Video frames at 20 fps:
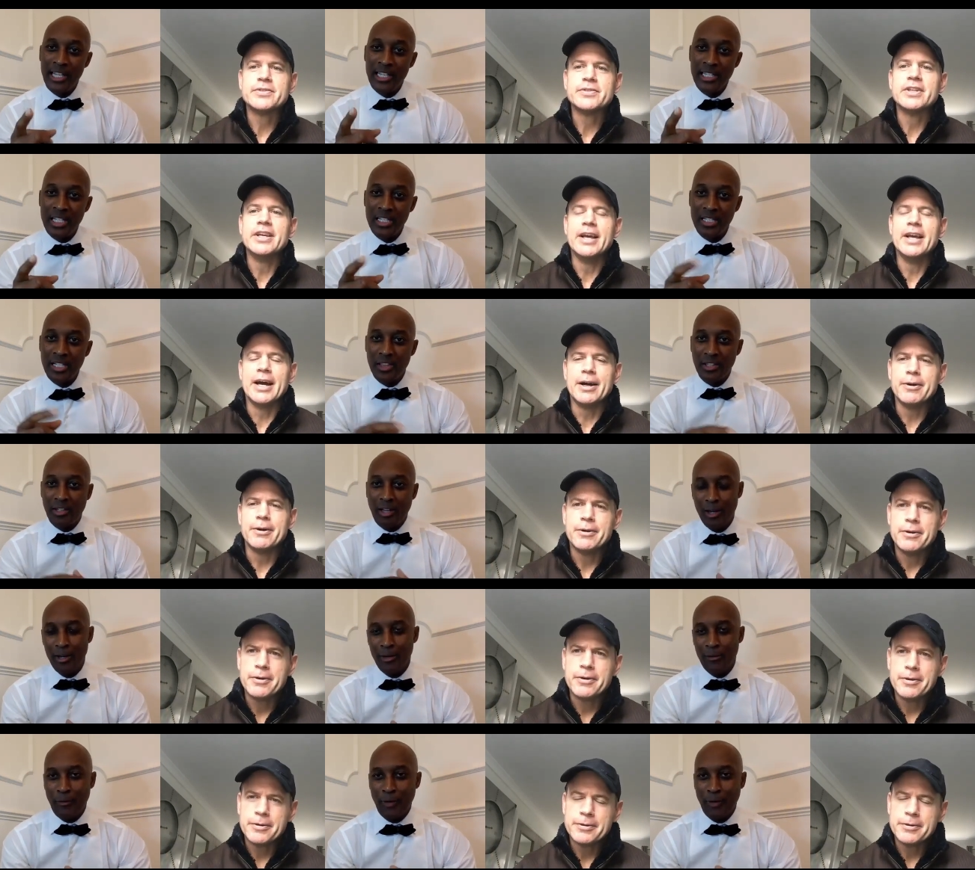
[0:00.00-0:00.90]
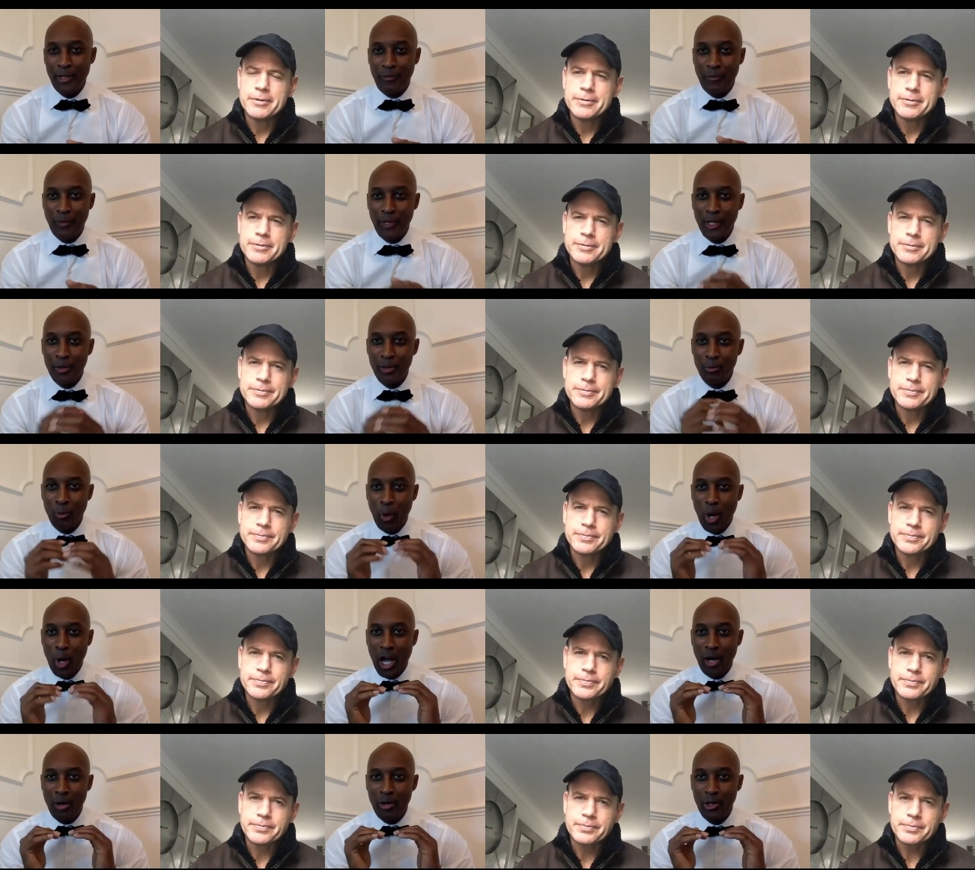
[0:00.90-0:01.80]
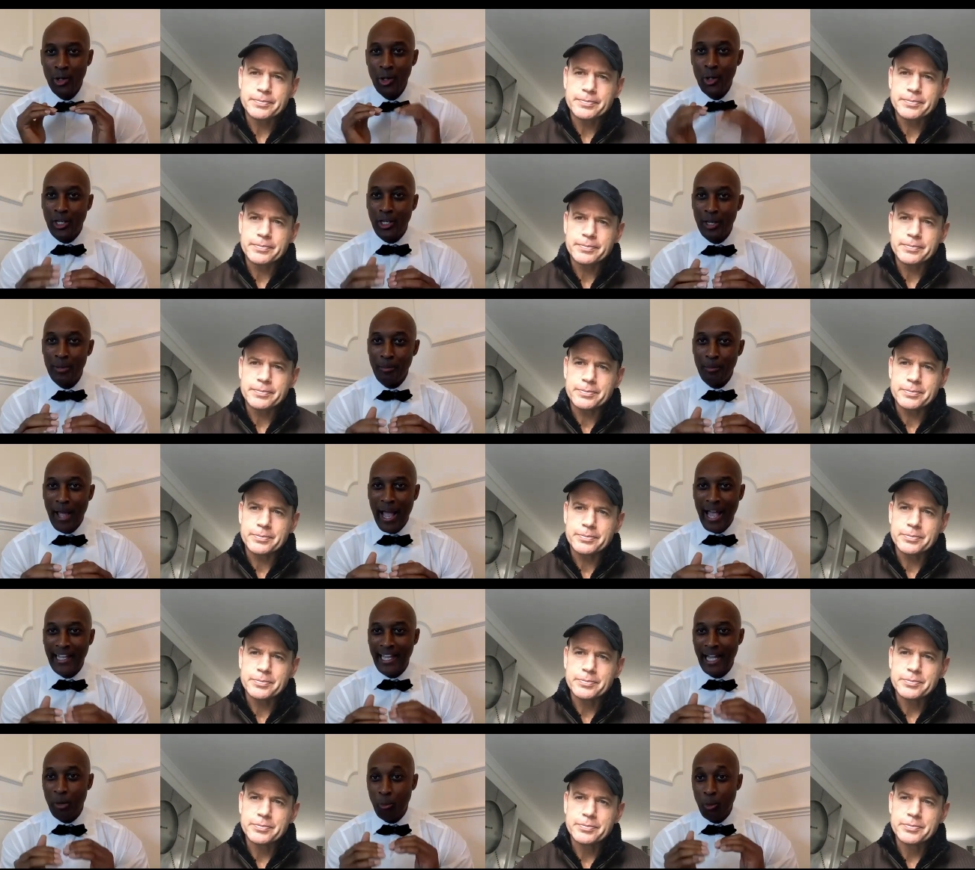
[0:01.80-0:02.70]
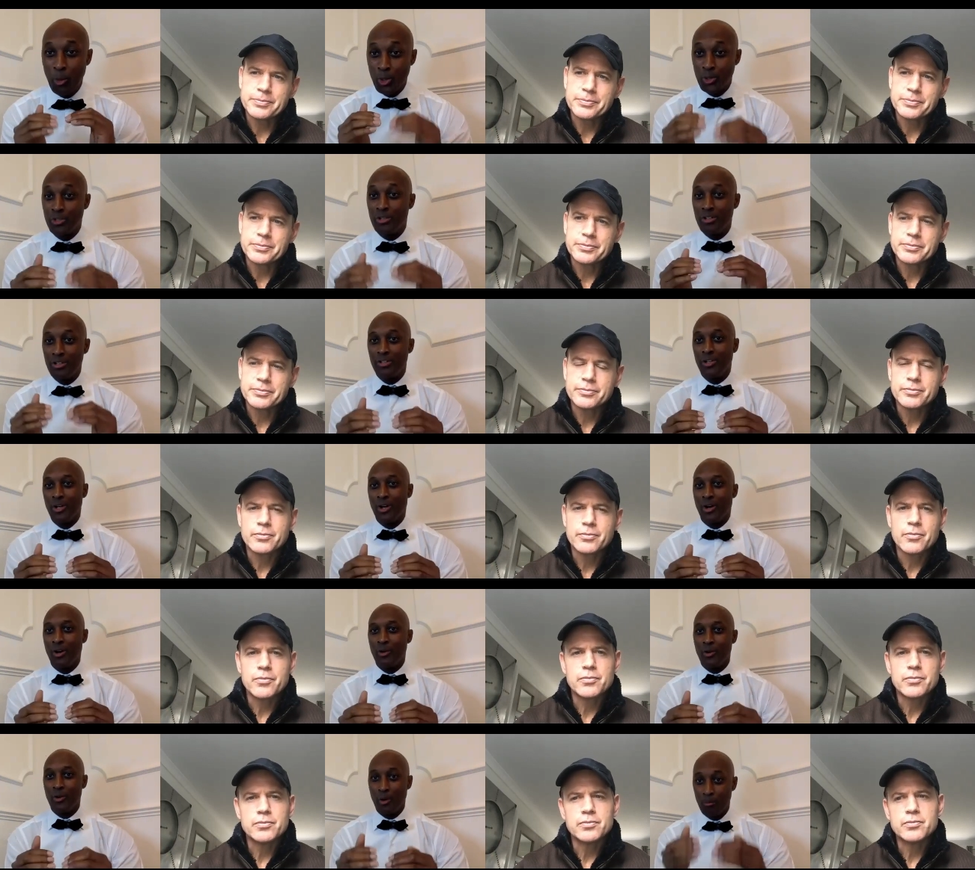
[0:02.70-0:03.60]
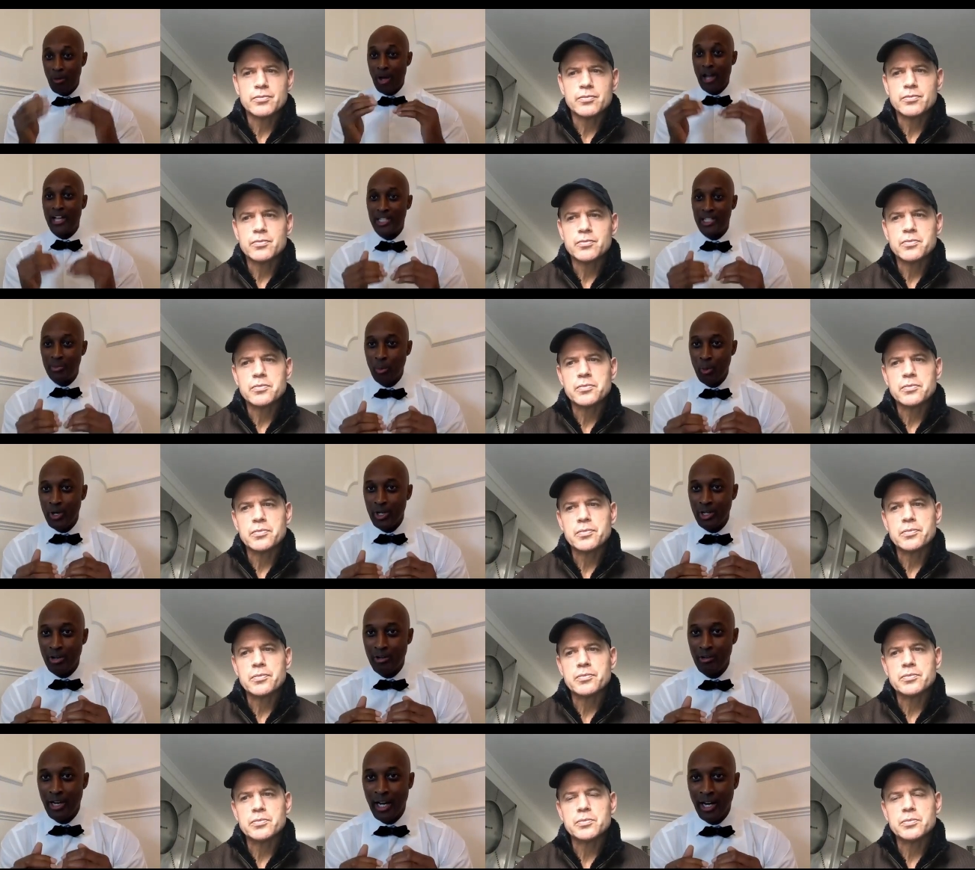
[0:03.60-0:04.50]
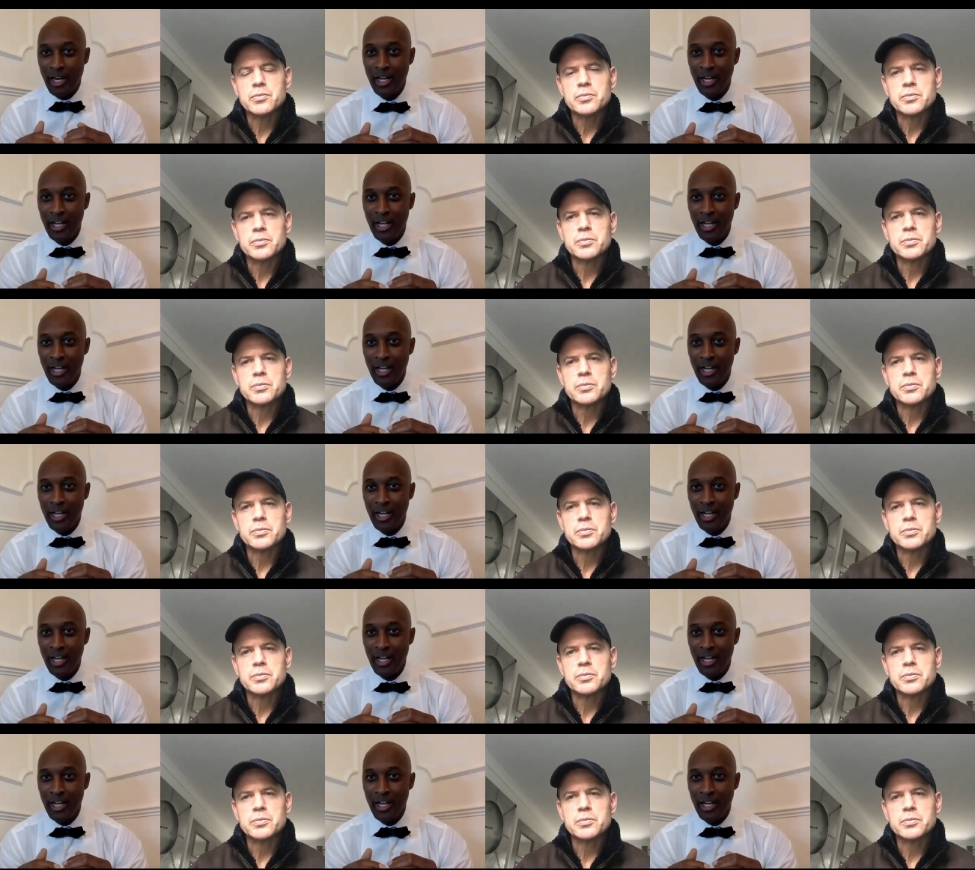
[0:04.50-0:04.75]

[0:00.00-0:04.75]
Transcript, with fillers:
Speaker 1: But this is yeah. the kind of funny thing. What looking back at what you know on my sporting career,